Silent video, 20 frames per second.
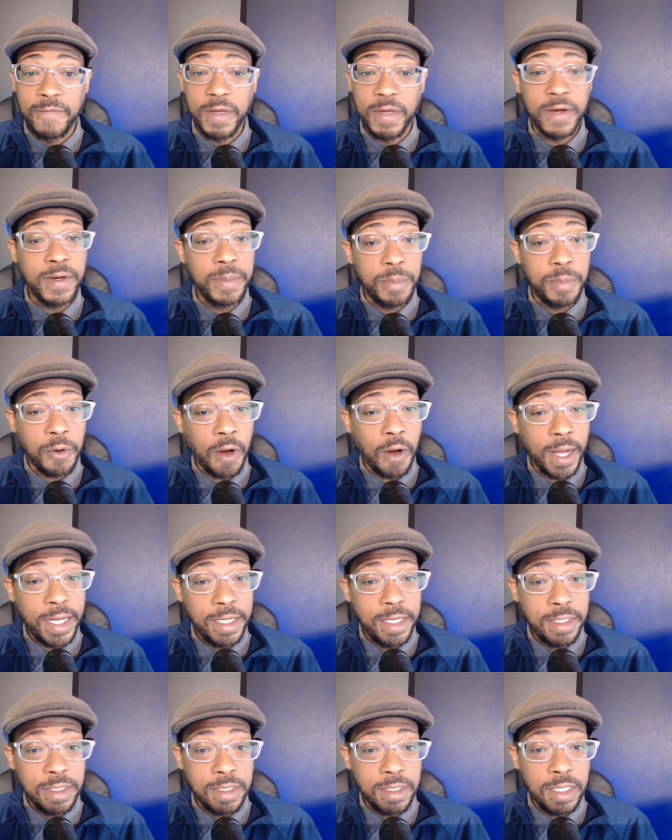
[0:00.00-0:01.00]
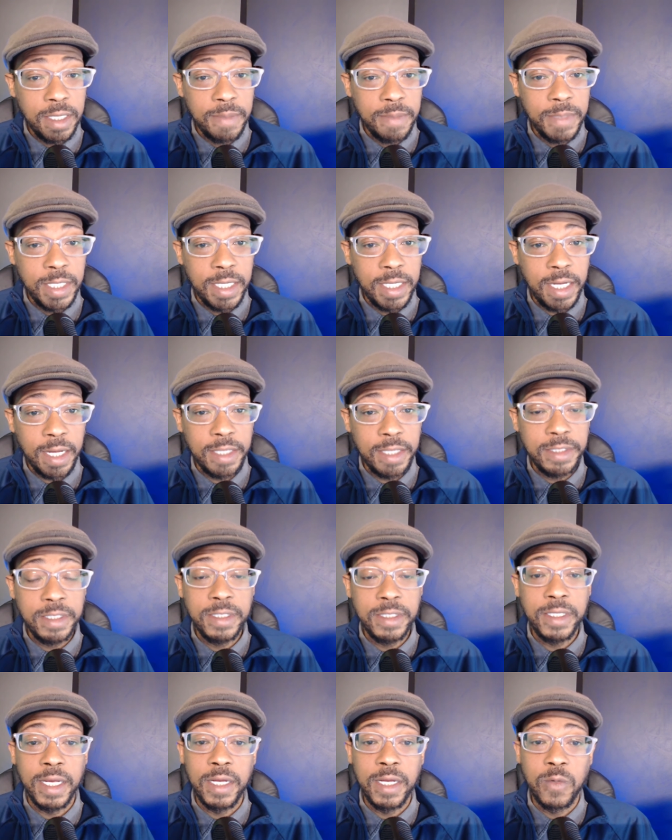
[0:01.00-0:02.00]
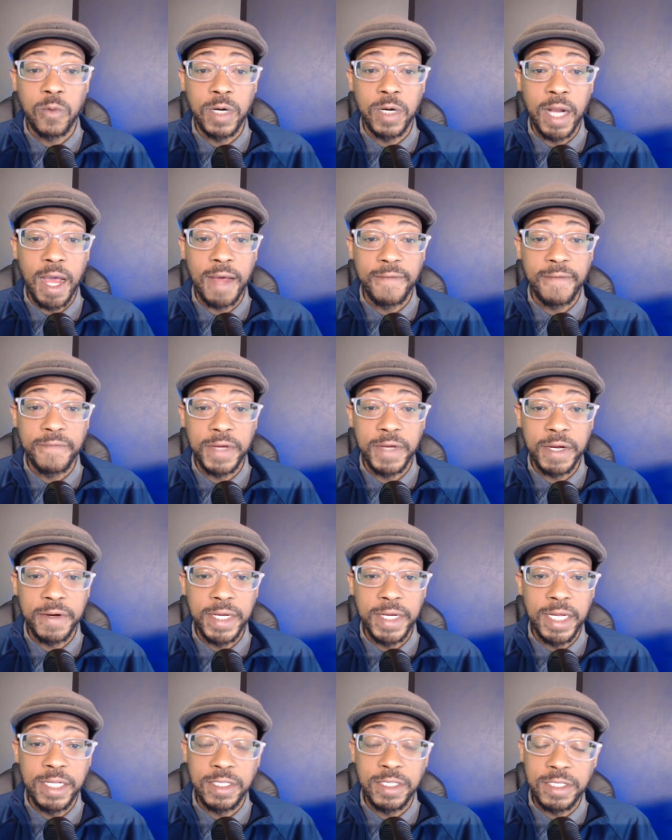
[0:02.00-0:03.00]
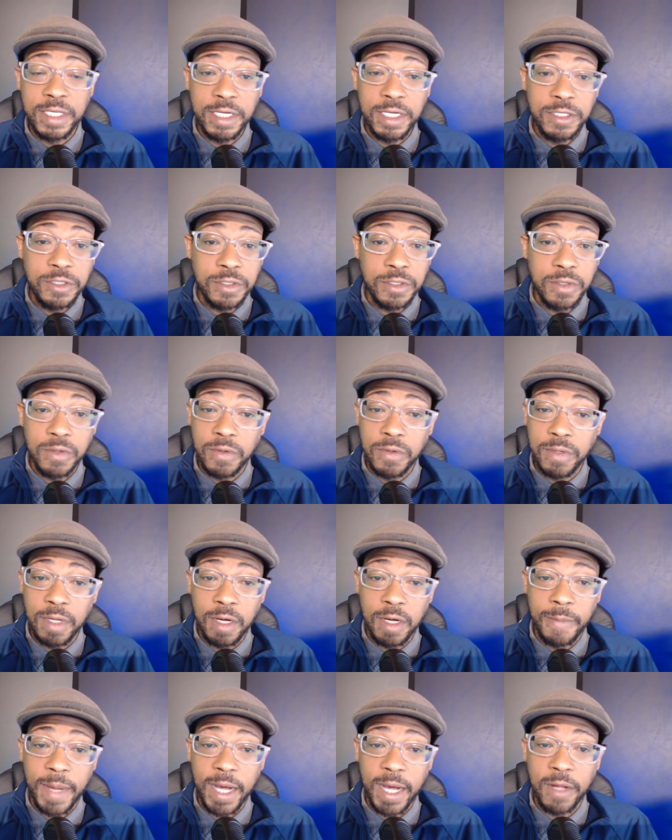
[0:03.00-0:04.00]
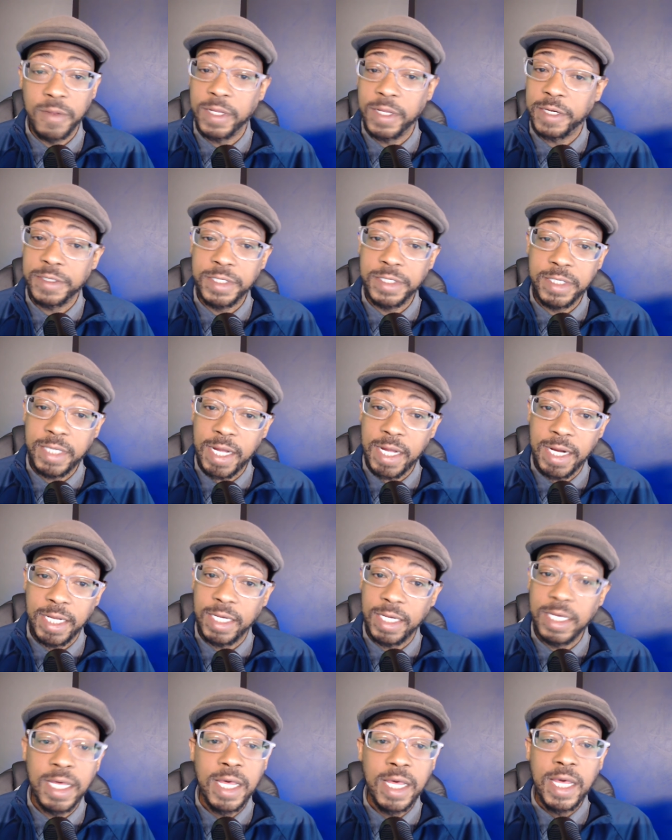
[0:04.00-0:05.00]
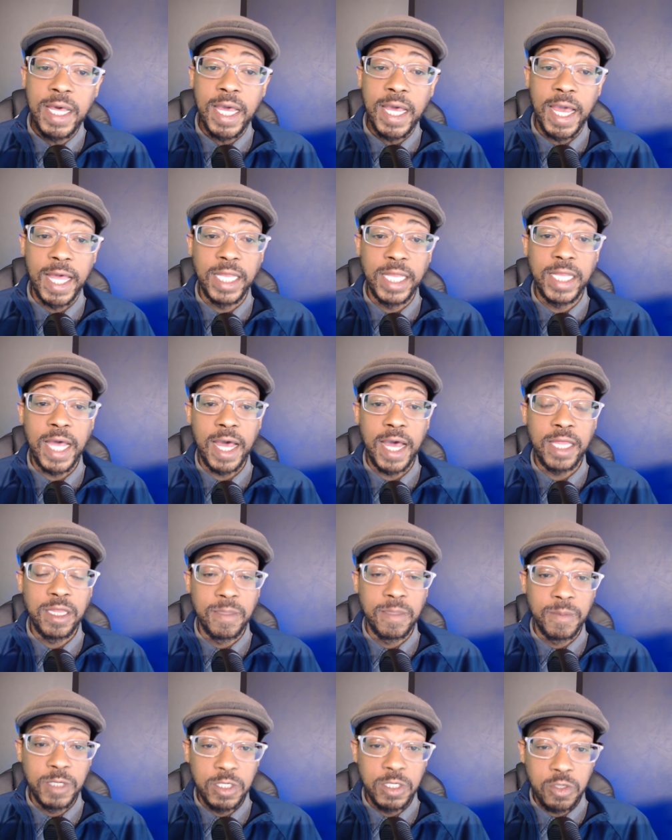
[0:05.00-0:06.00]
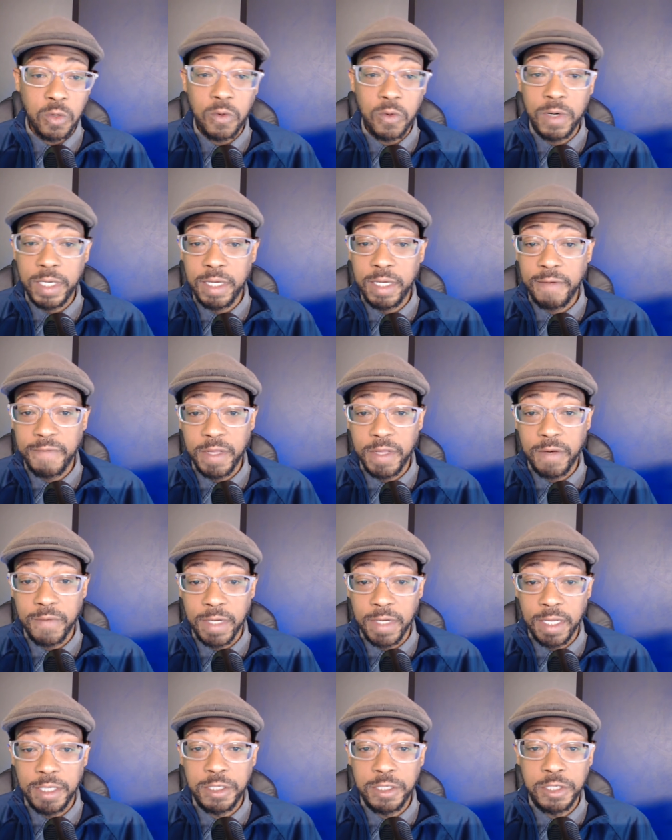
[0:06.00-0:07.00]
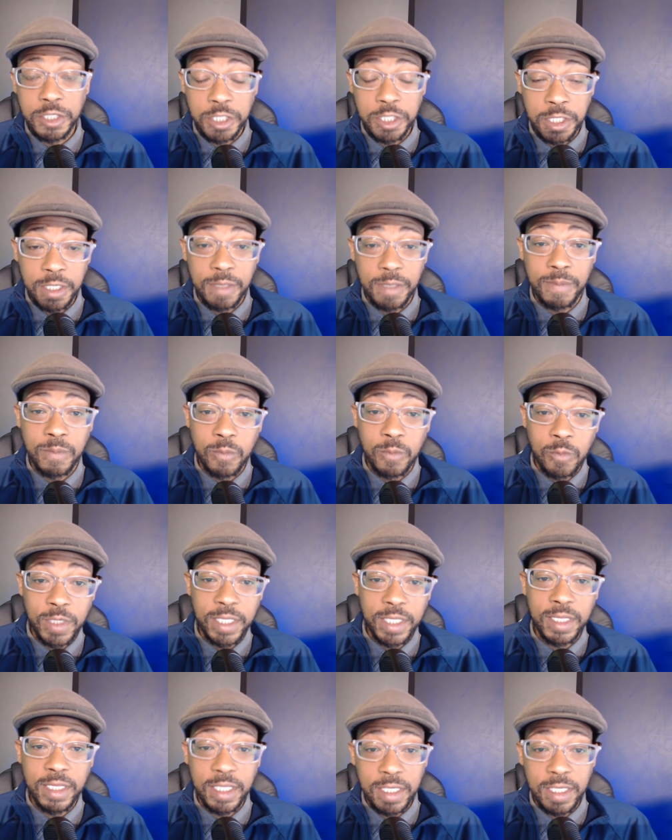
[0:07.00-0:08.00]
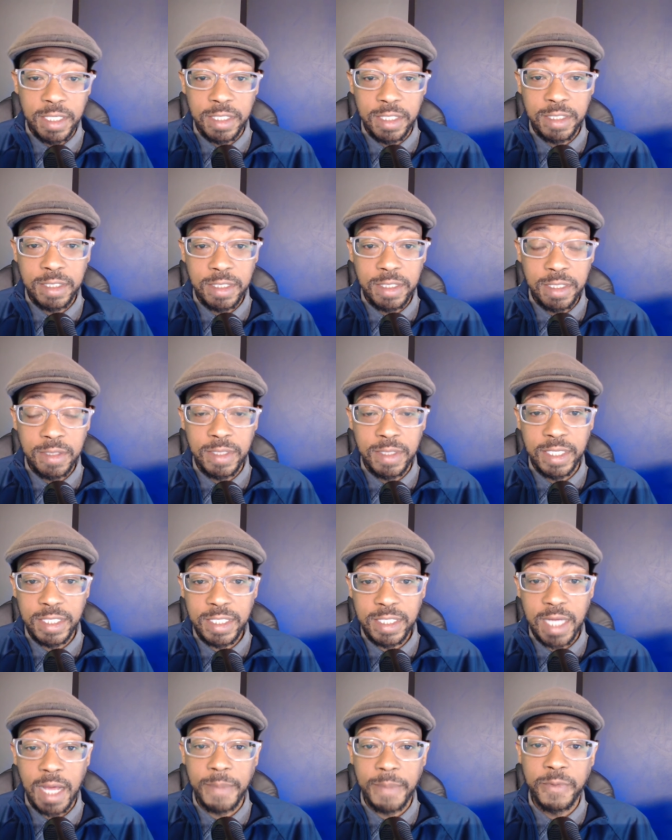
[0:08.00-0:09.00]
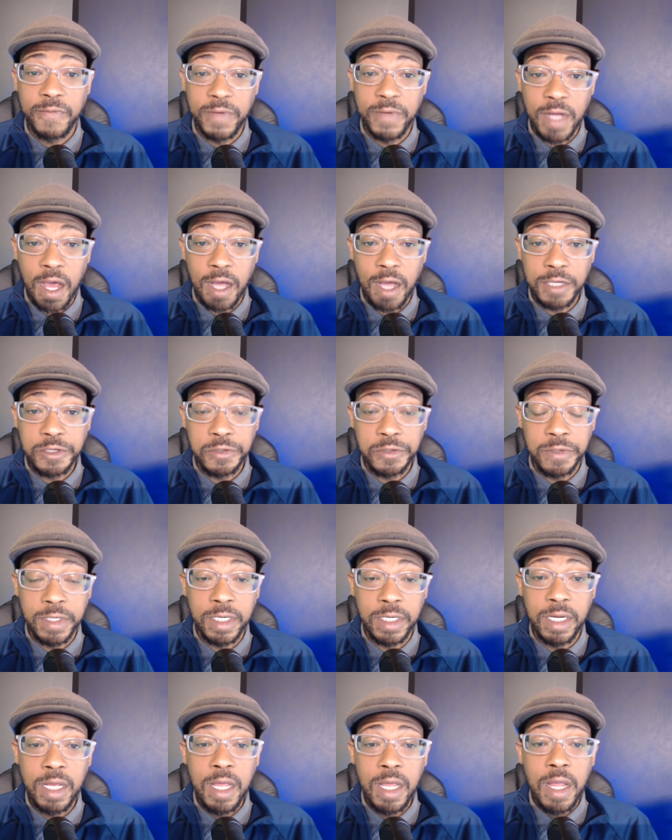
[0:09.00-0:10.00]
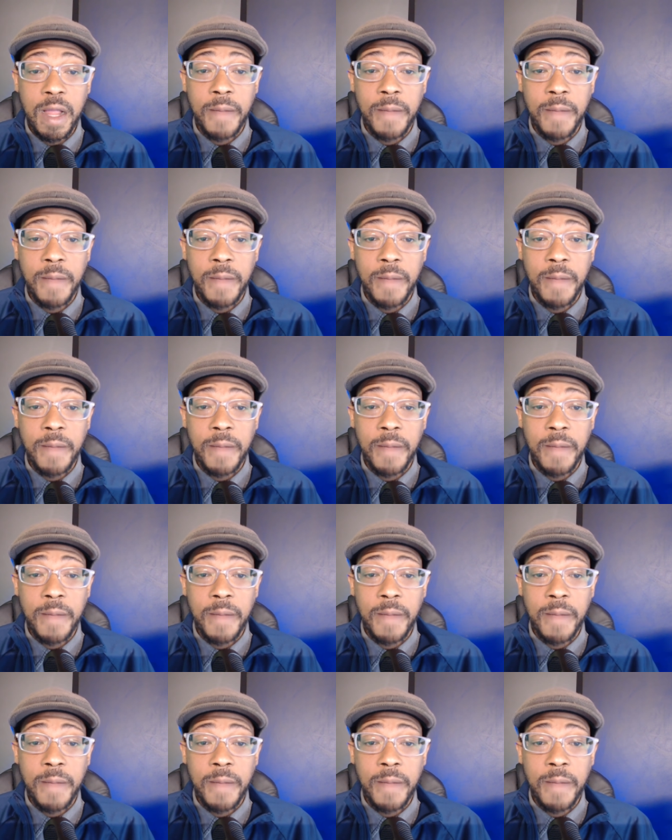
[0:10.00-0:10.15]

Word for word: very bright in many cases and were not very intentional about their study, and that the majority of their relationship with this this type of doctrine